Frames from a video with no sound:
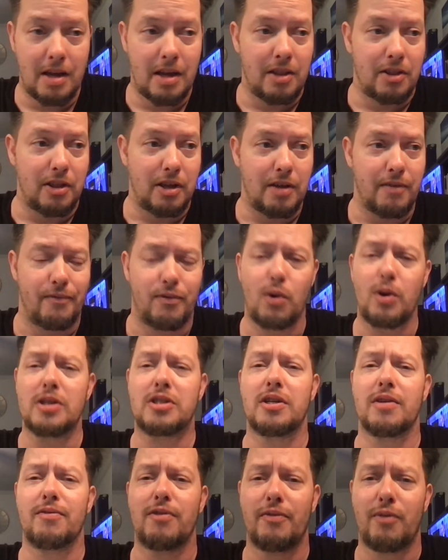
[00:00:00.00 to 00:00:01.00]
the
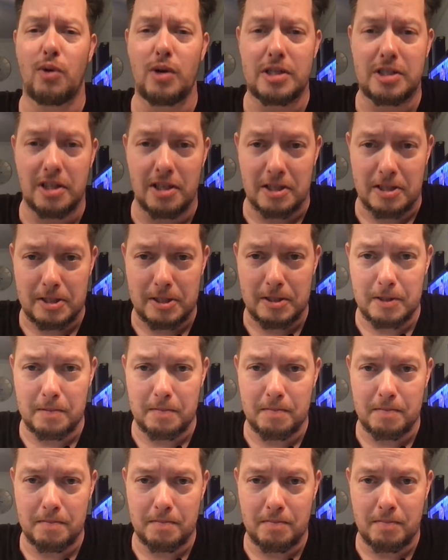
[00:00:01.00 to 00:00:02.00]
voice of the voiceless,
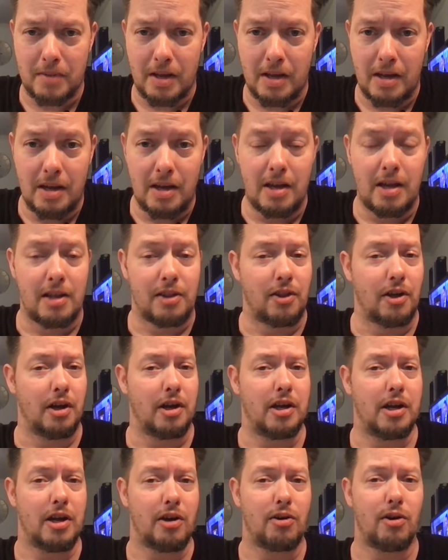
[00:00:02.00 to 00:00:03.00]
the
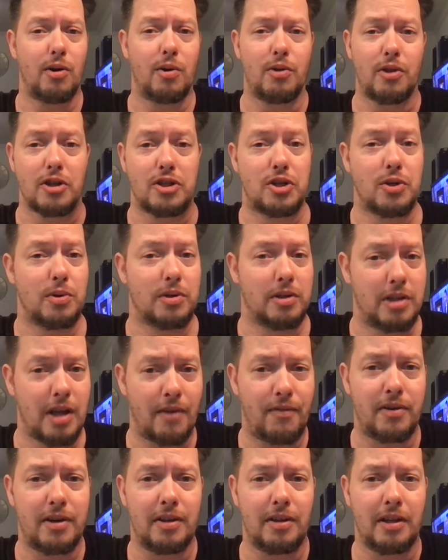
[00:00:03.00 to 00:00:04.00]
hero that you
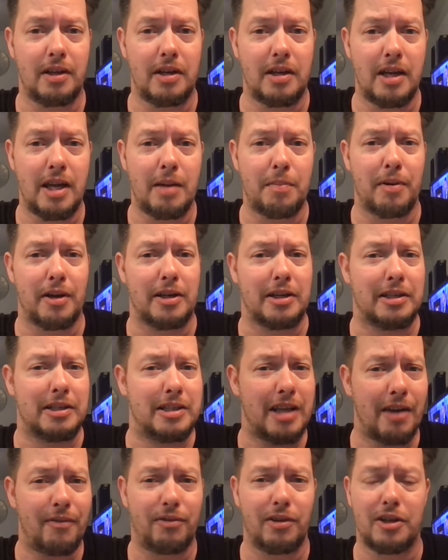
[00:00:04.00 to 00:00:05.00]
definitely need but
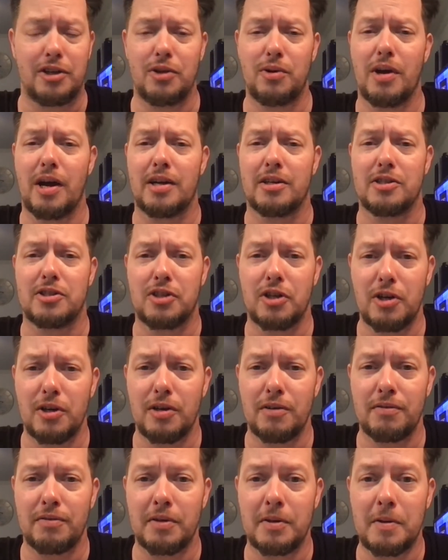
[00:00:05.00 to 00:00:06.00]
definitely do not
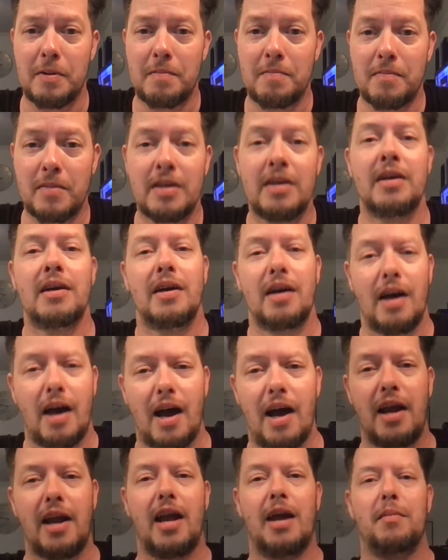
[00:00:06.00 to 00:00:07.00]
deserve.
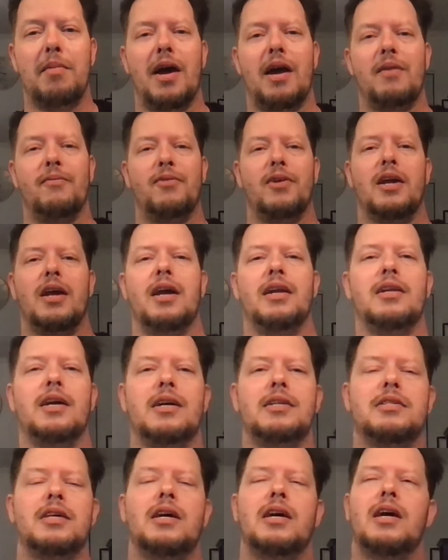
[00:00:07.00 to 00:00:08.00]
I am Adam
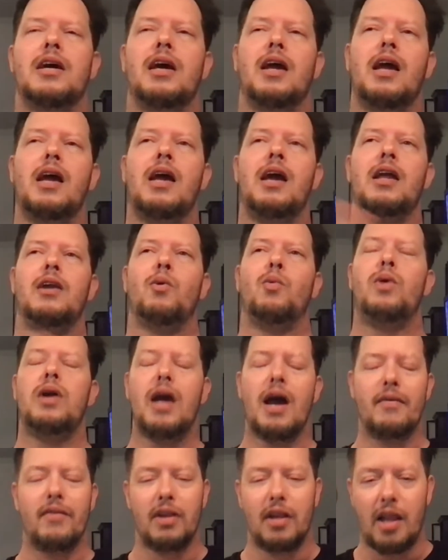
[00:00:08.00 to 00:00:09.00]
Fernandez, and we
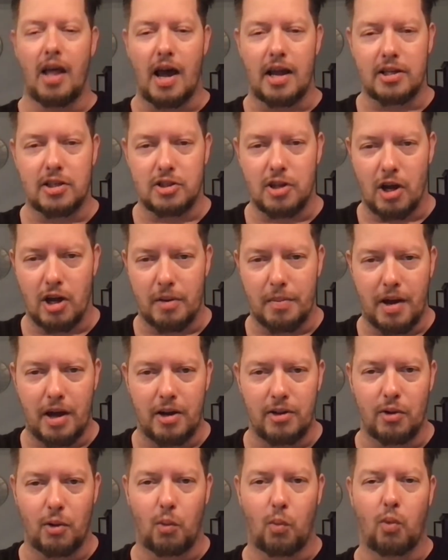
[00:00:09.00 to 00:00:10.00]
have a lot to talk about
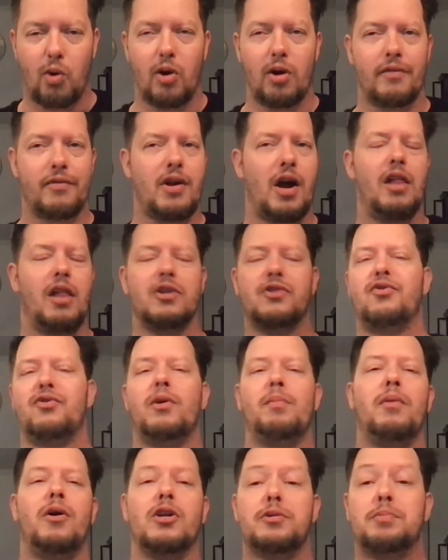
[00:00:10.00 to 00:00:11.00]
in the world of college
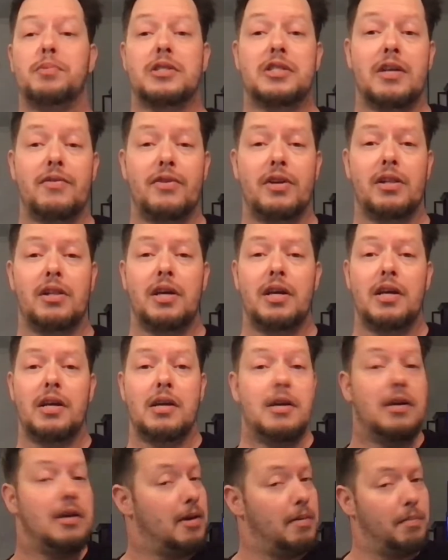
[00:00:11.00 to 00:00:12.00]
football specifically,
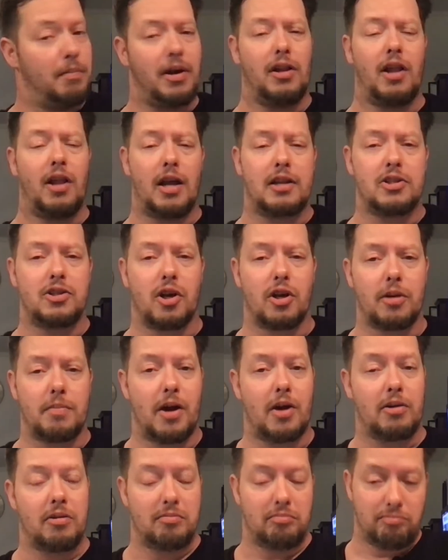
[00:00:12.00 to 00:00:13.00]
but a lot to talk
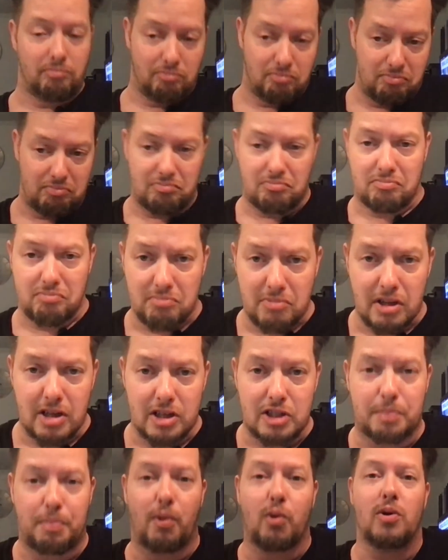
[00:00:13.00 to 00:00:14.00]
about in
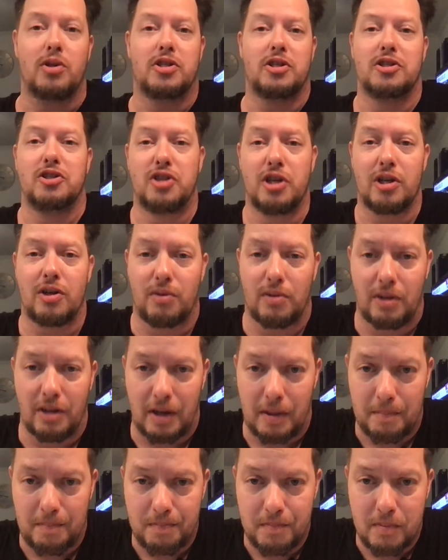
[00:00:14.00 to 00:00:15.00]
sports generally.